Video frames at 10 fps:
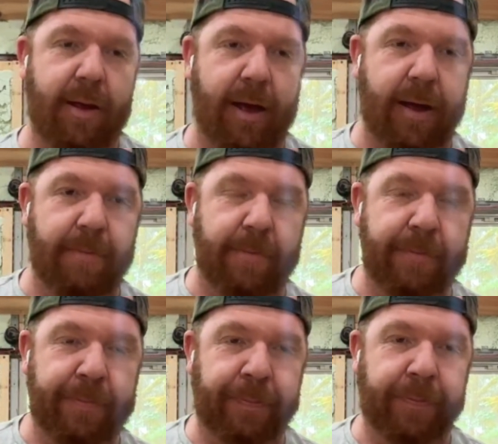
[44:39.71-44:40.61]
And
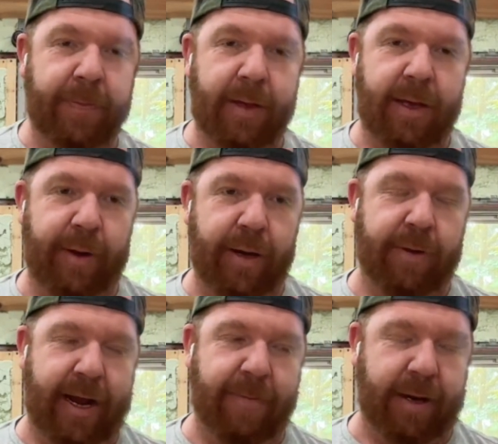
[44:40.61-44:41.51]
we don't
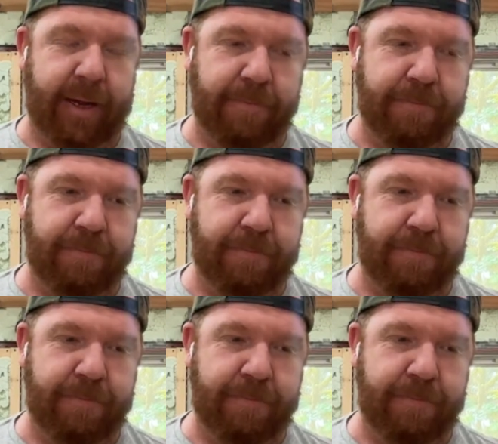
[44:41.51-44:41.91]
name that, like,